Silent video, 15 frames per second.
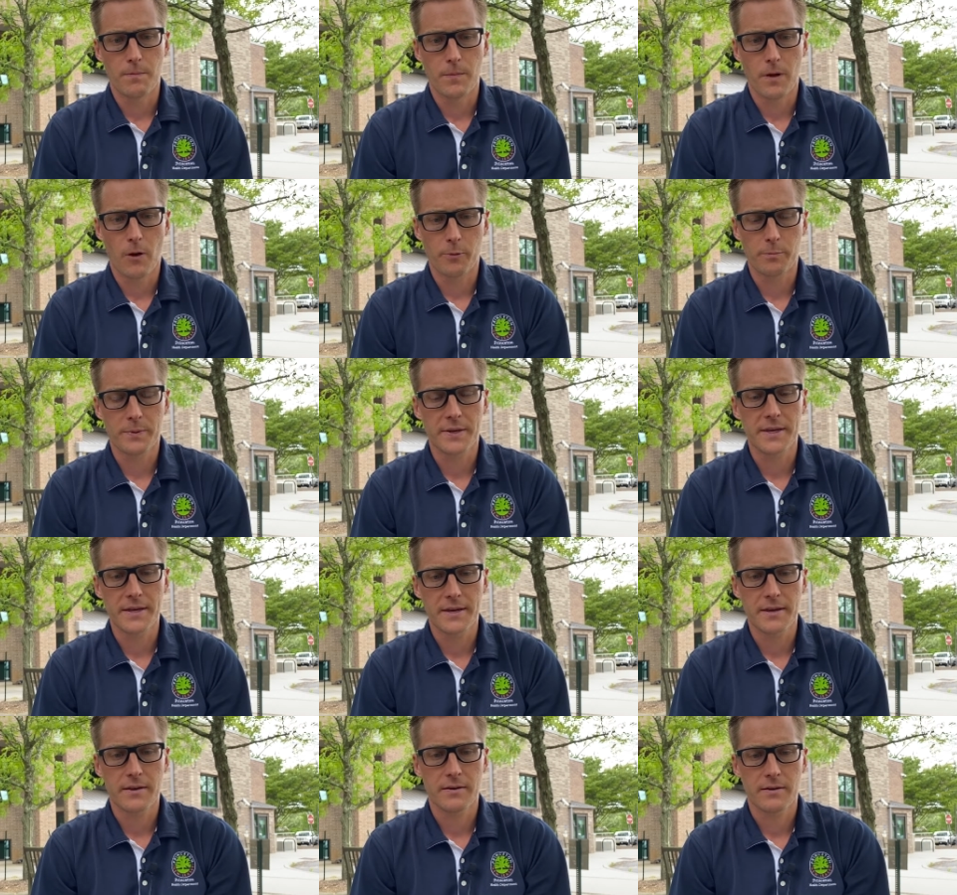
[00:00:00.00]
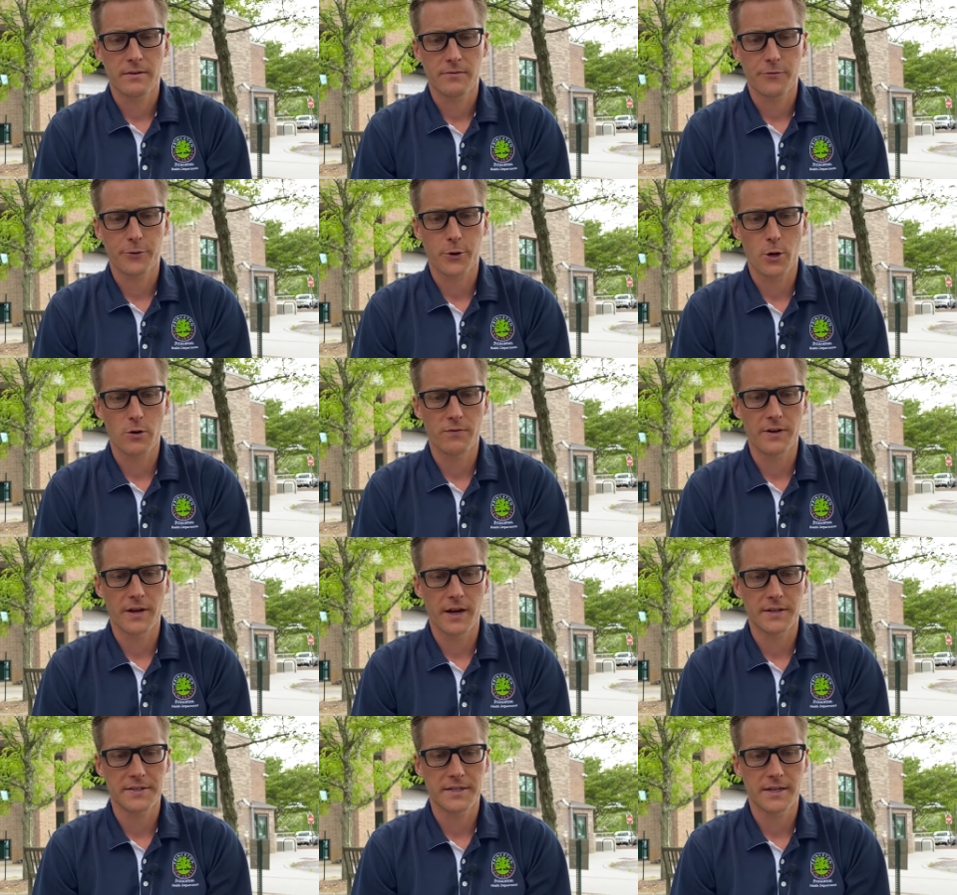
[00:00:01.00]
Our peak for
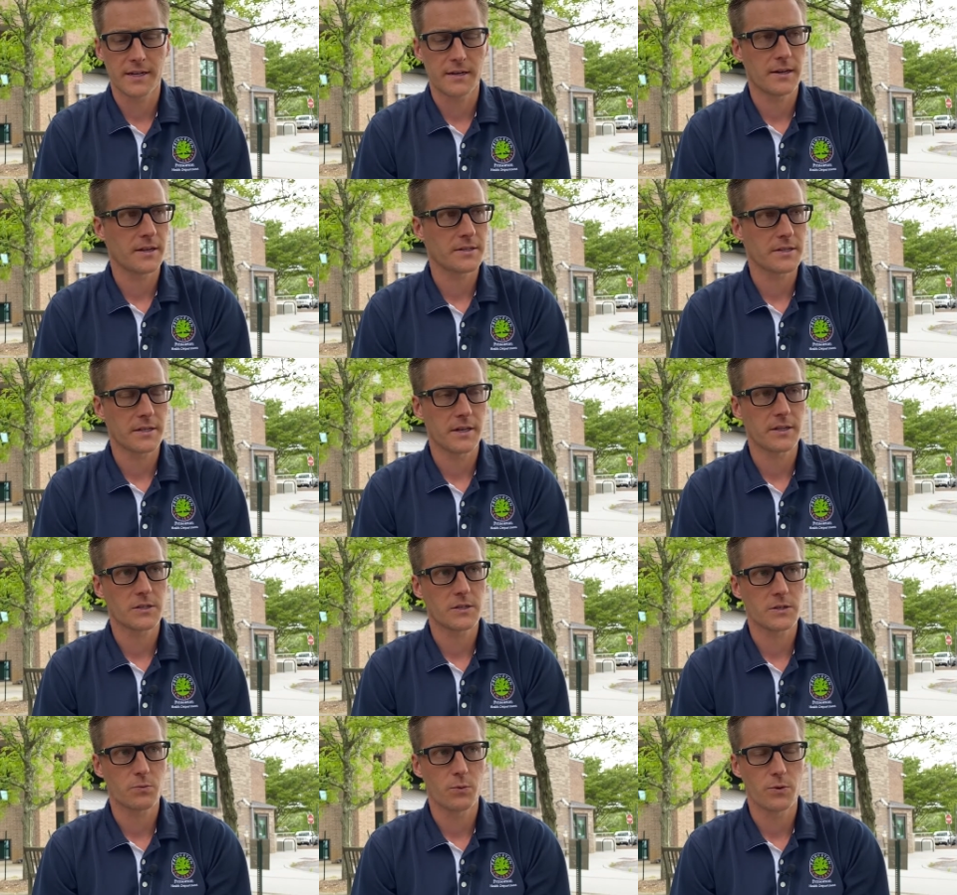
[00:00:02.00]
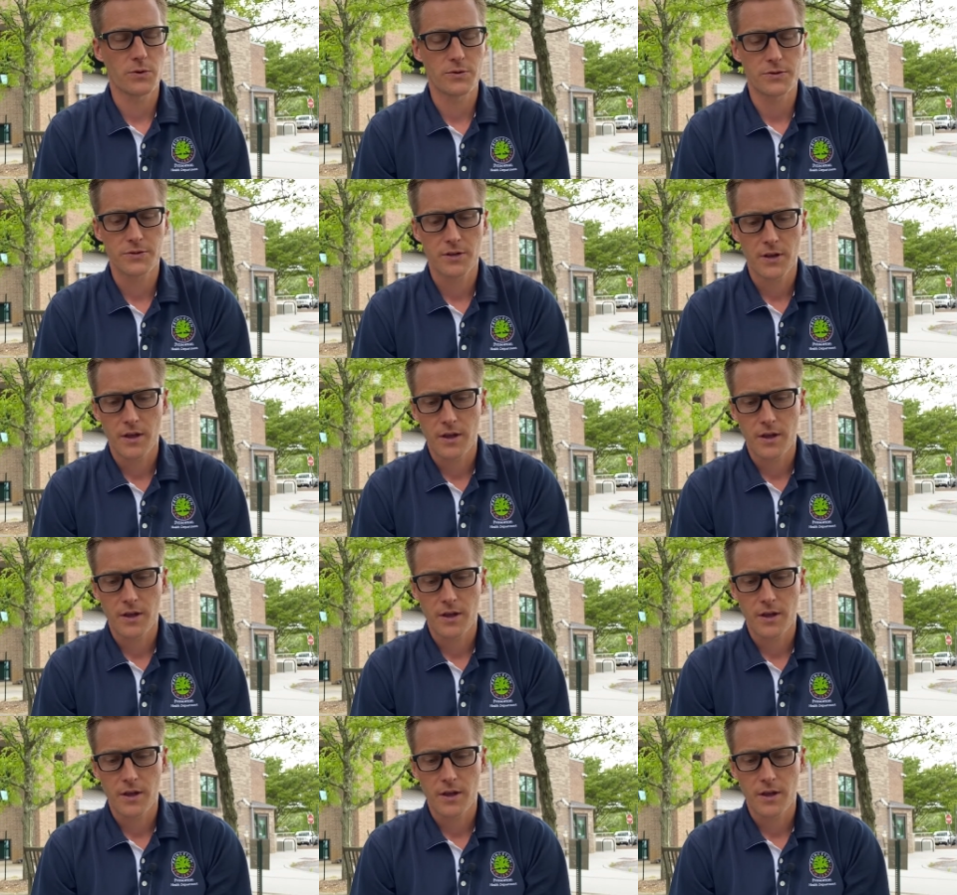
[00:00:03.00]
COVID-19 incidence was